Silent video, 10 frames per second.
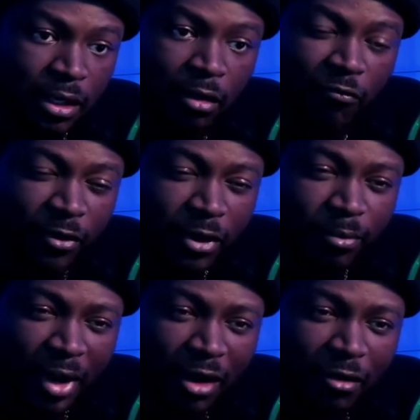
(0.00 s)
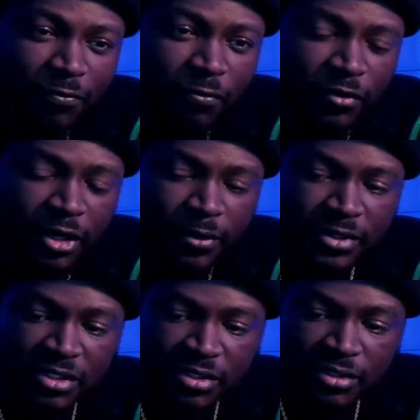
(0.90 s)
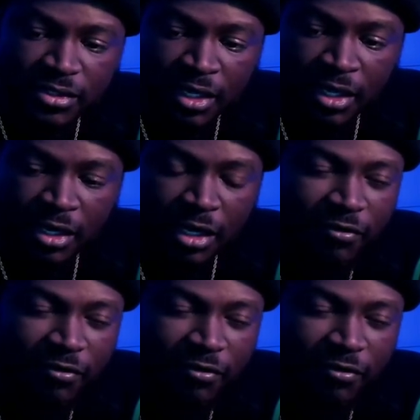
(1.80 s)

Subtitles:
Very powerful fragrances, a